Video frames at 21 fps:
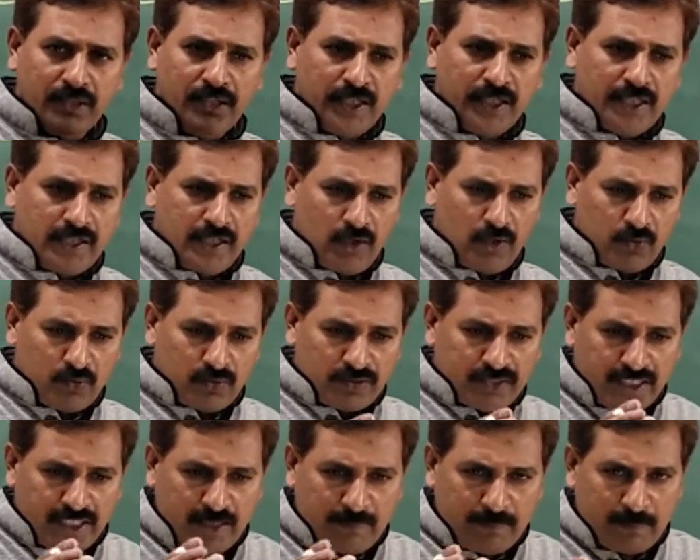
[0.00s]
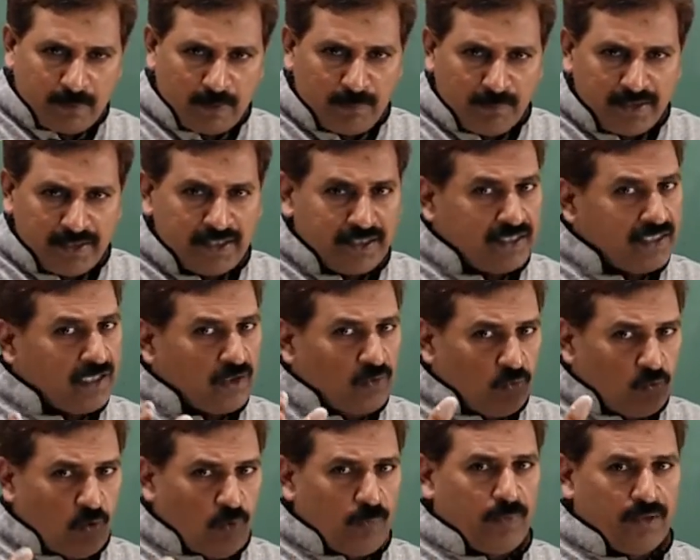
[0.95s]
you have to keep your
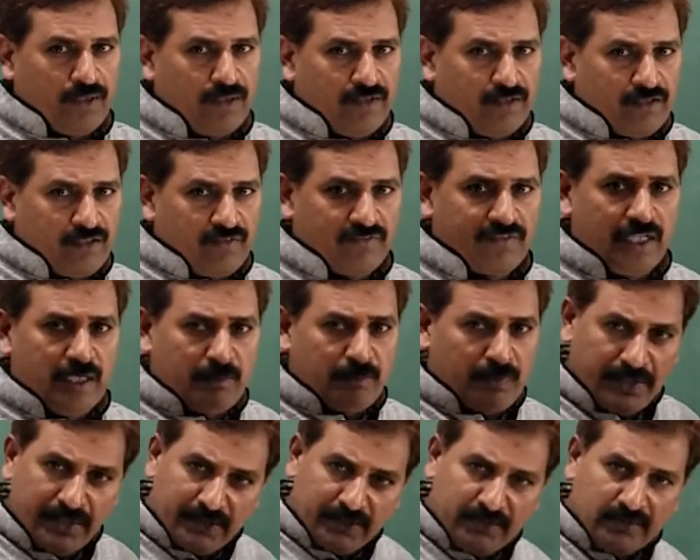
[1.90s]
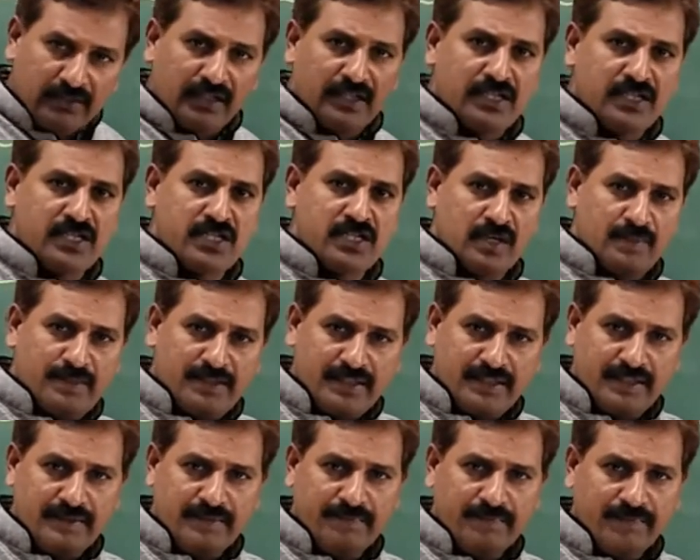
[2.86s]
material open of that particular
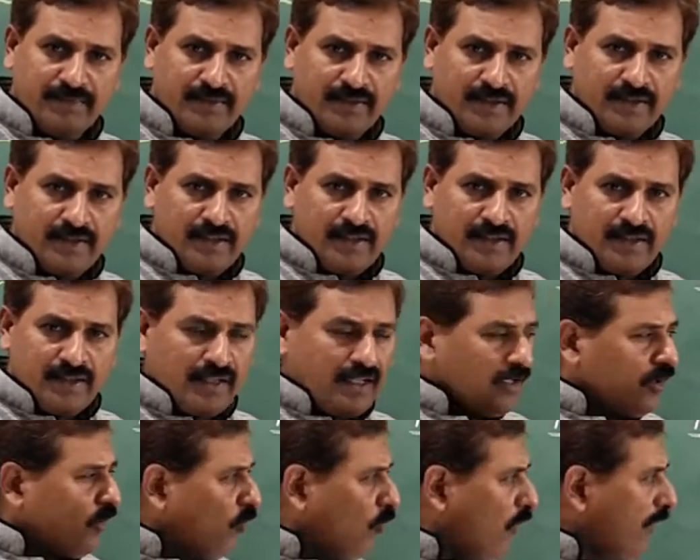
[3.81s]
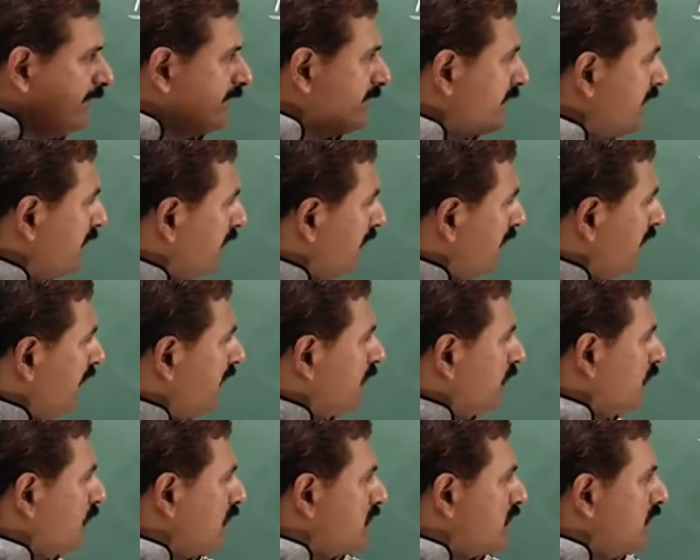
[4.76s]
chapter. Once I read the
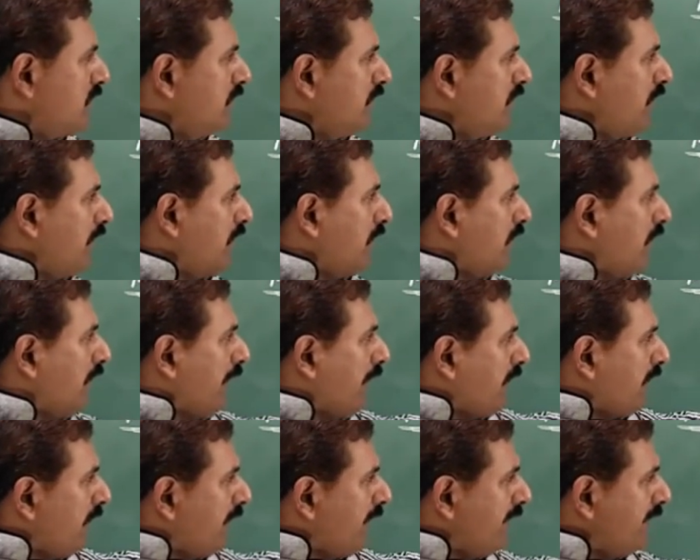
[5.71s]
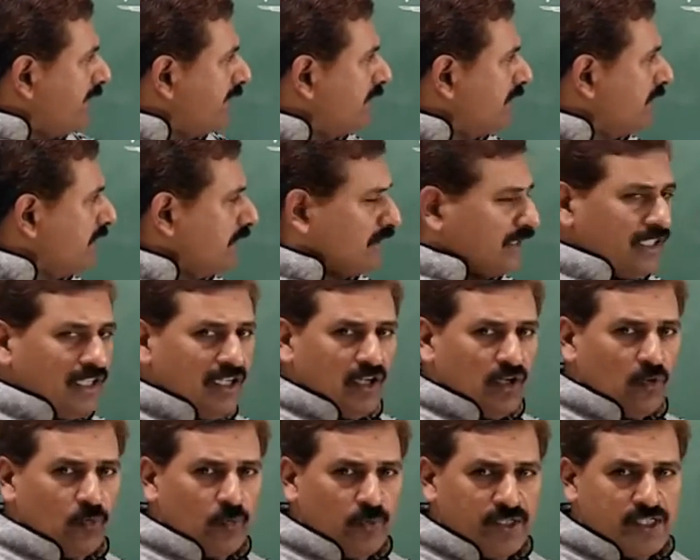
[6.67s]
question and analyze
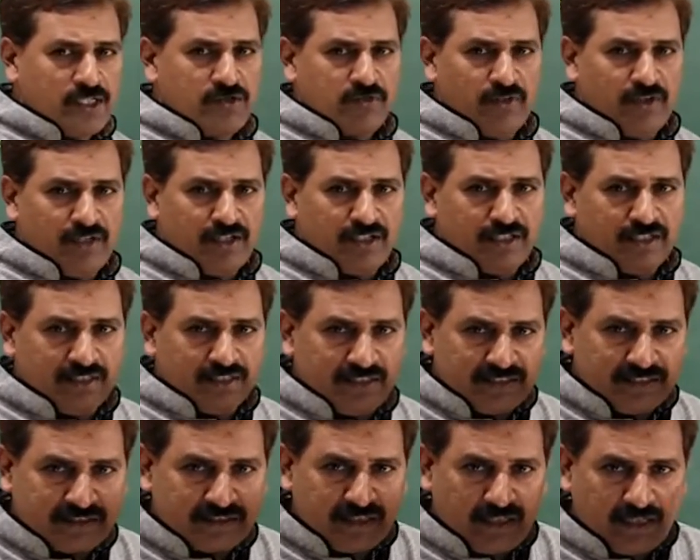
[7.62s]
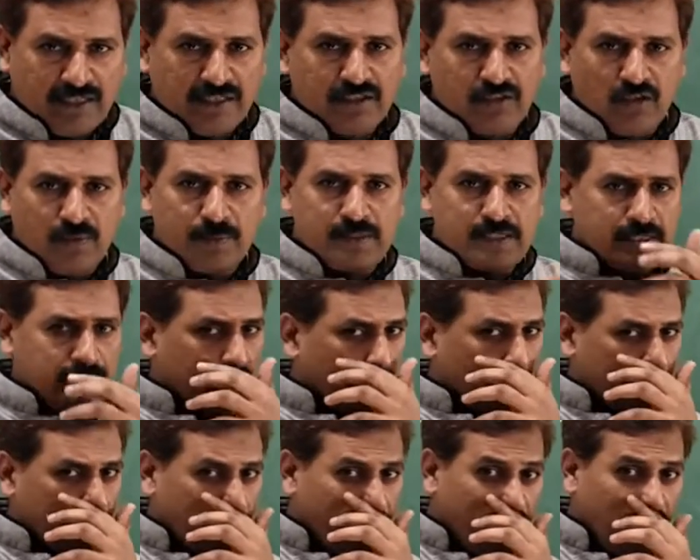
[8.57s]
which one is correct option
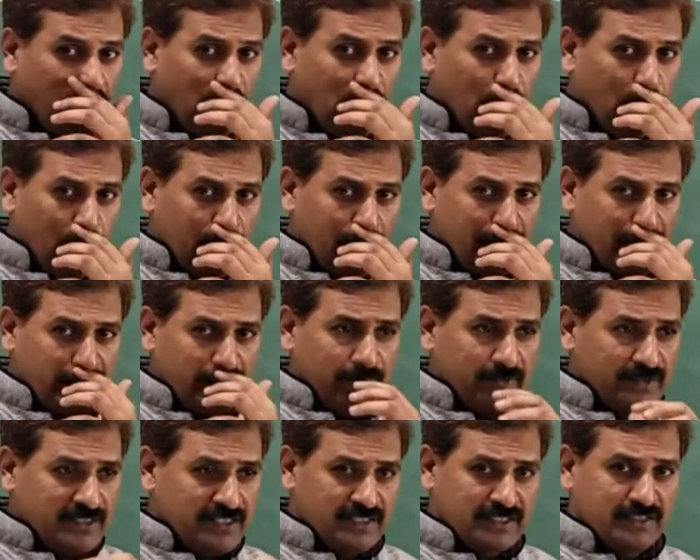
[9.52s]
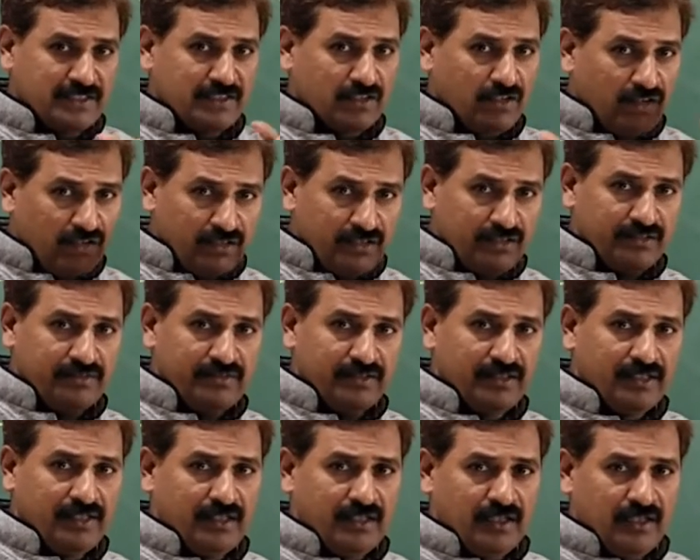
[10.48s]
out of 4 and which is
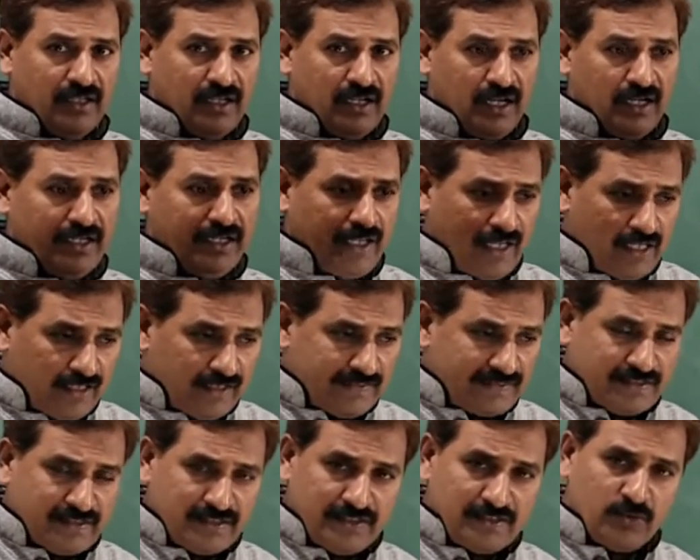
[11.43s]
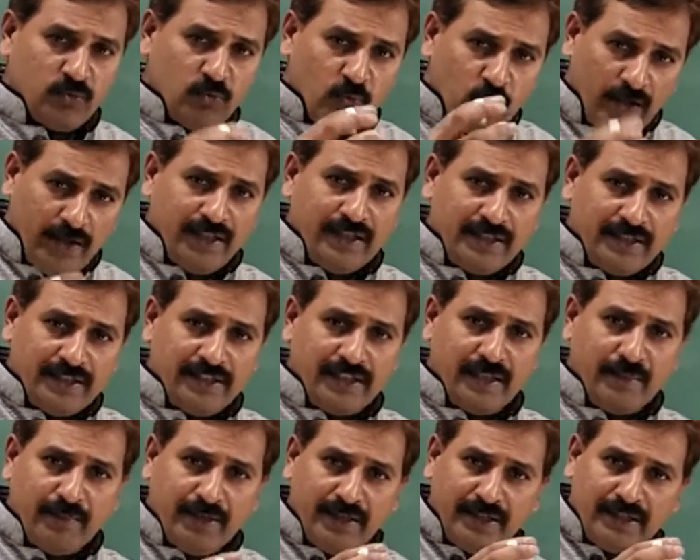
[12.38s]
not, and I will discuss why the
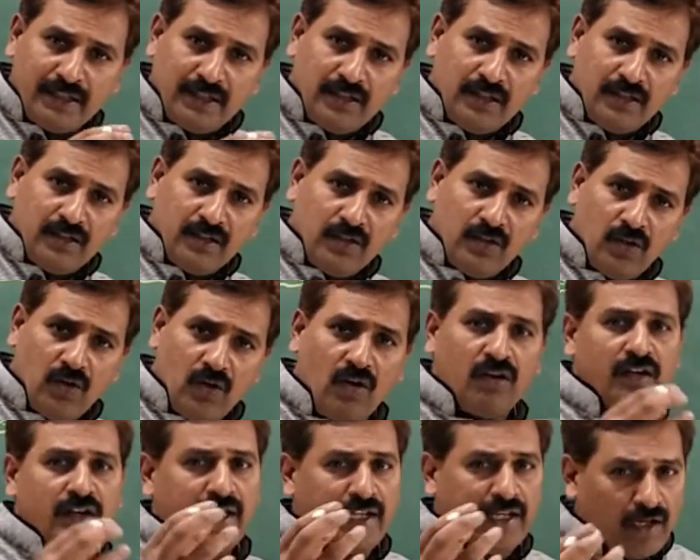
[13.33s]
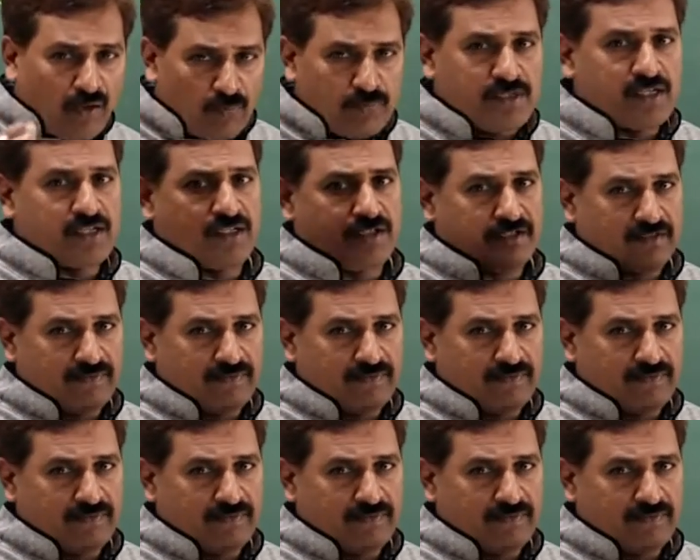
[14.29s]
remaining not an option.